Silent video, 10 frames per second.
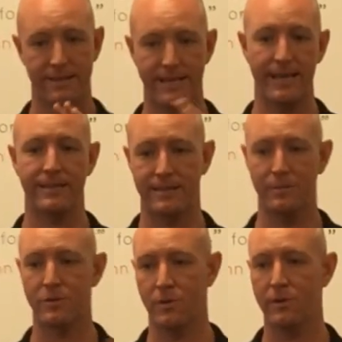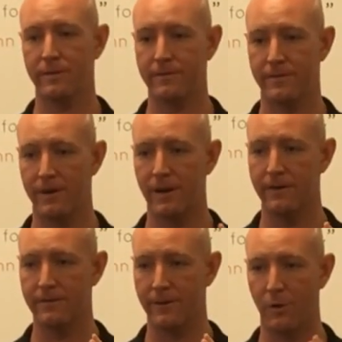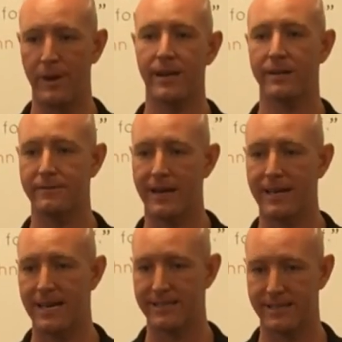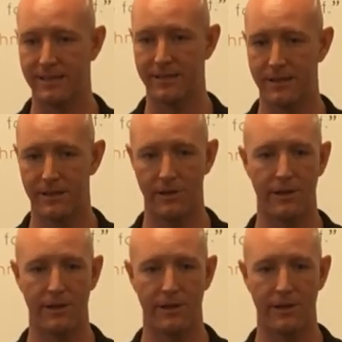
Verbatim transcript: take some sort of, of omega fatty acid. You